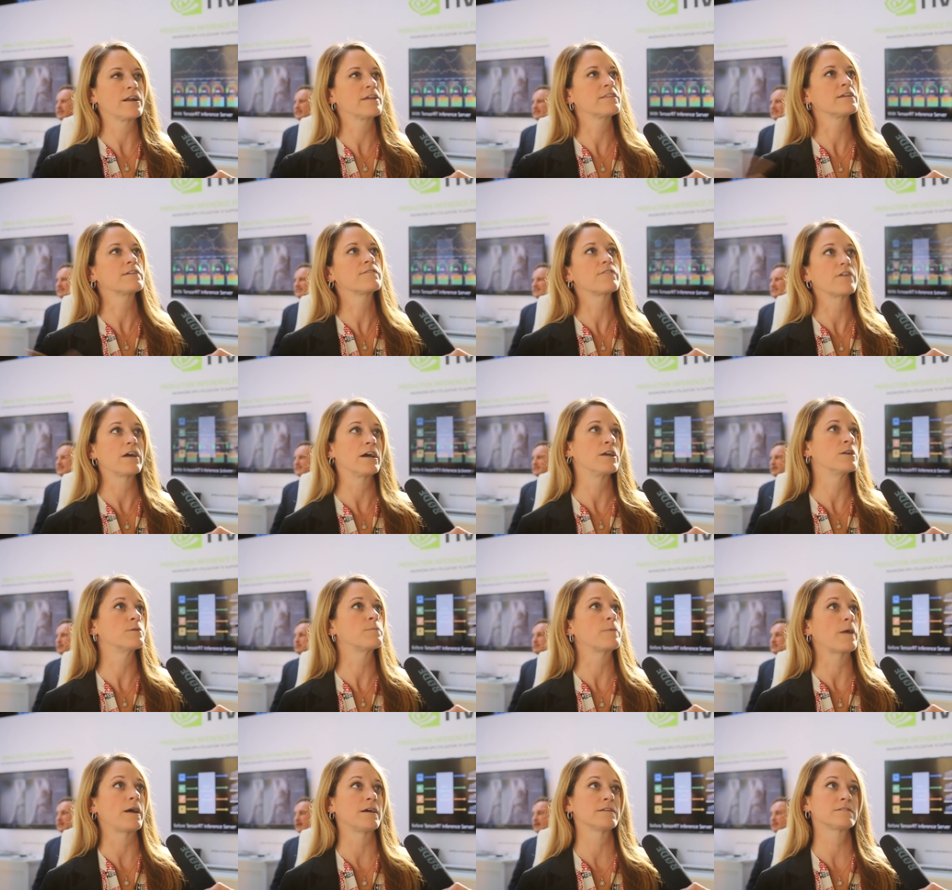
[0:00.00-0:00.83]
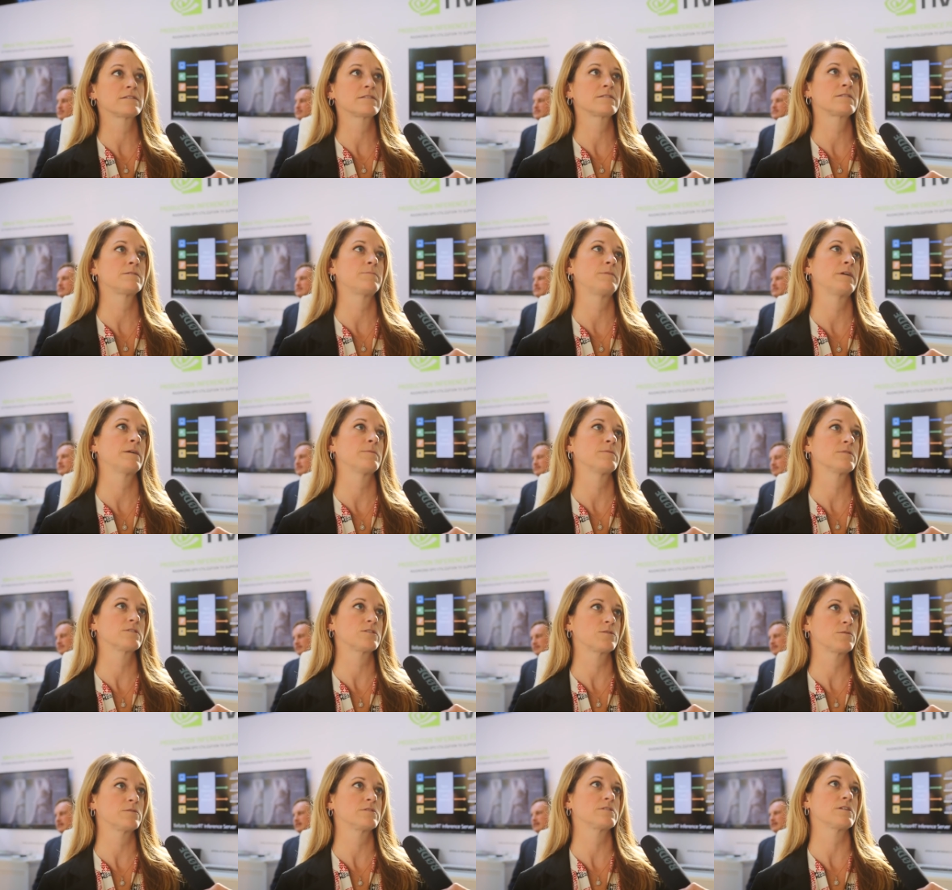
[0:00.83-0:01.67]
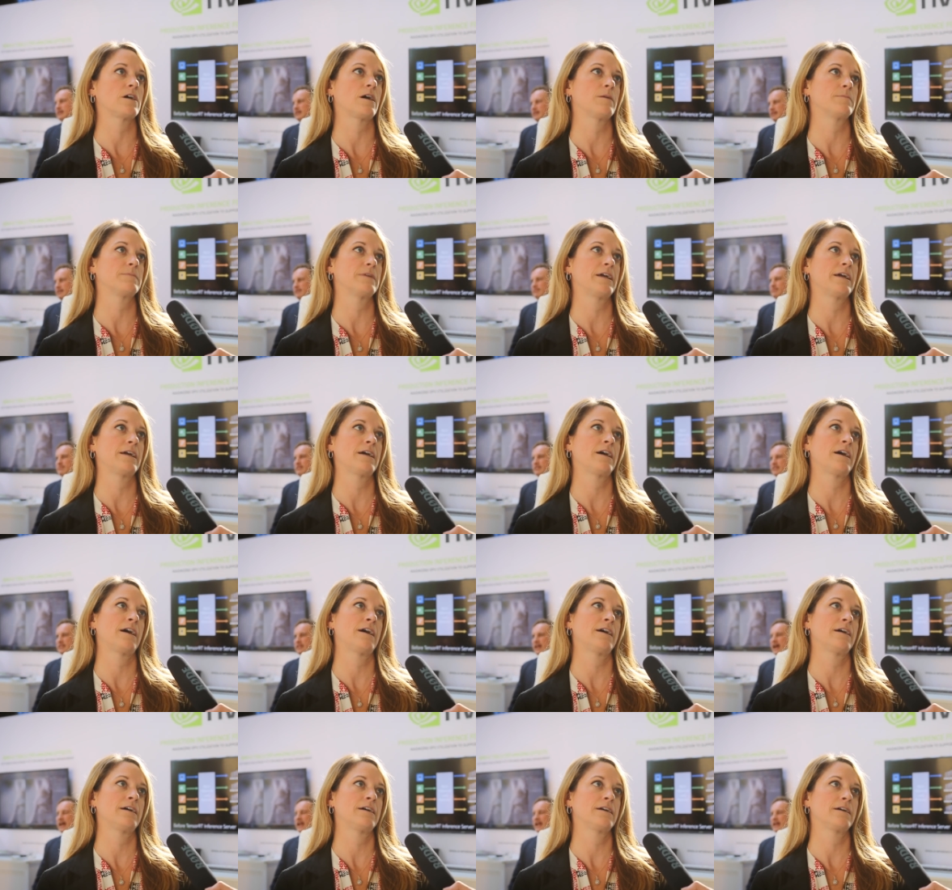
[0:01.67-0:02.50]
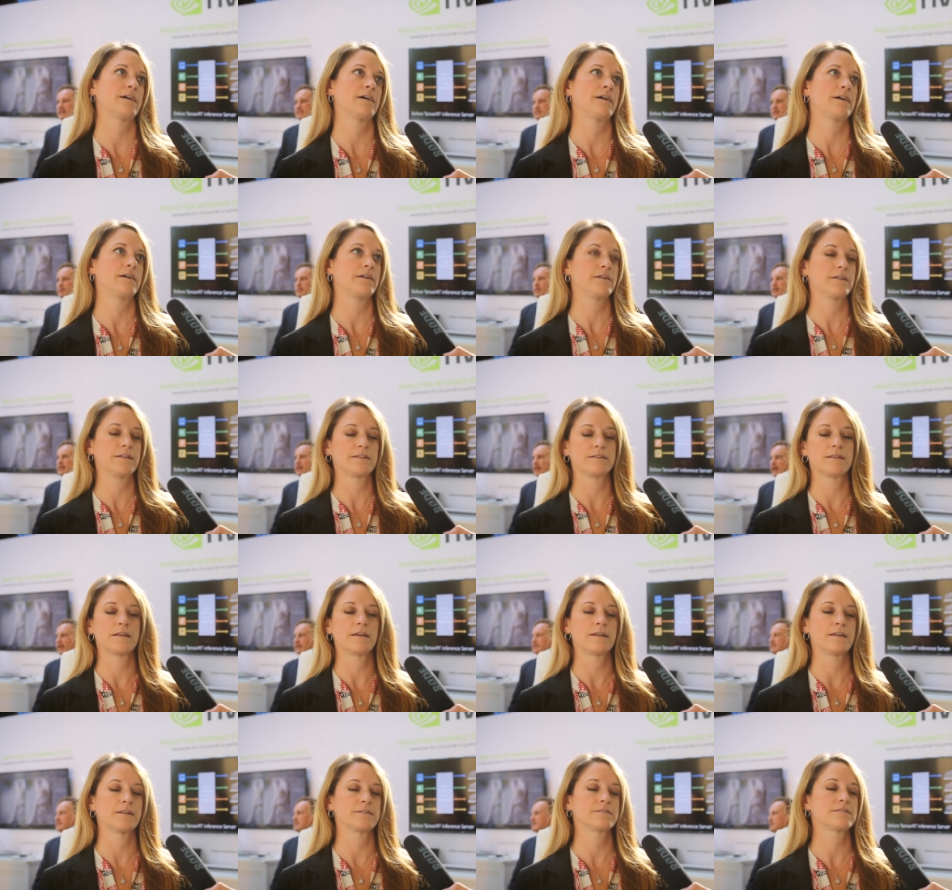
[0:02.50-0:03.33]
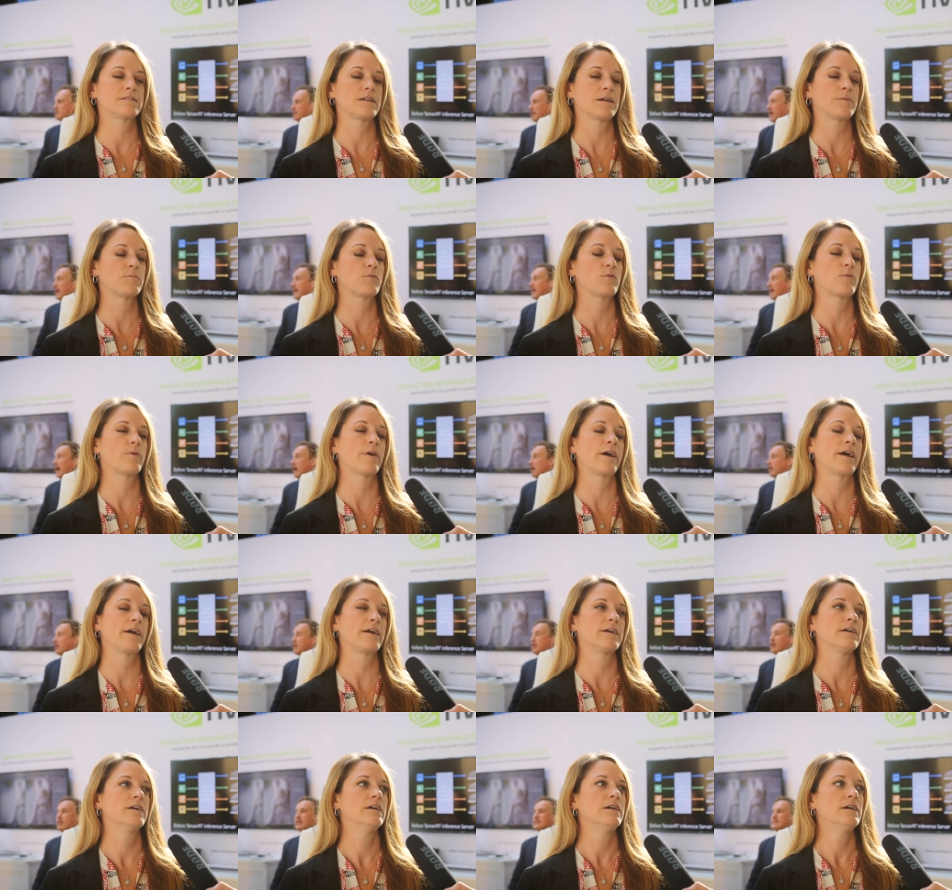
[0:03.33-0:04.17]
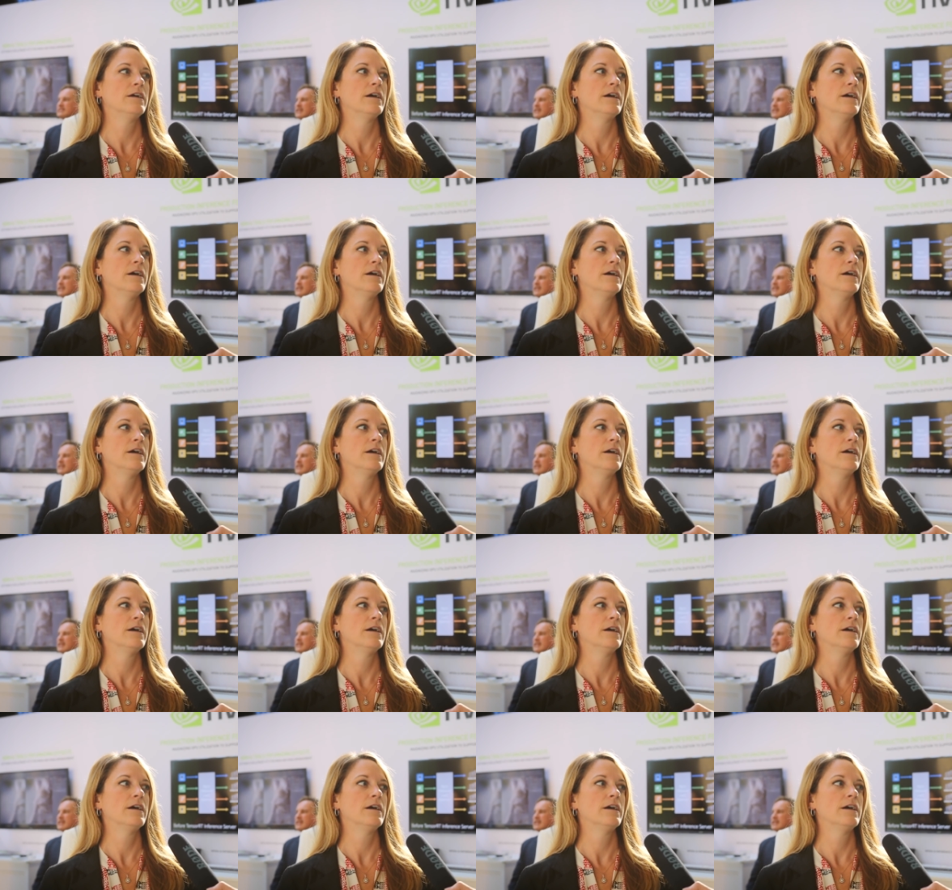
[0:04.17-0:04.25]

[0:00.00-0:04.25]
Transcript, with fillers: I think for enterprises to be able to adopt AI uh, in, in, a stable way.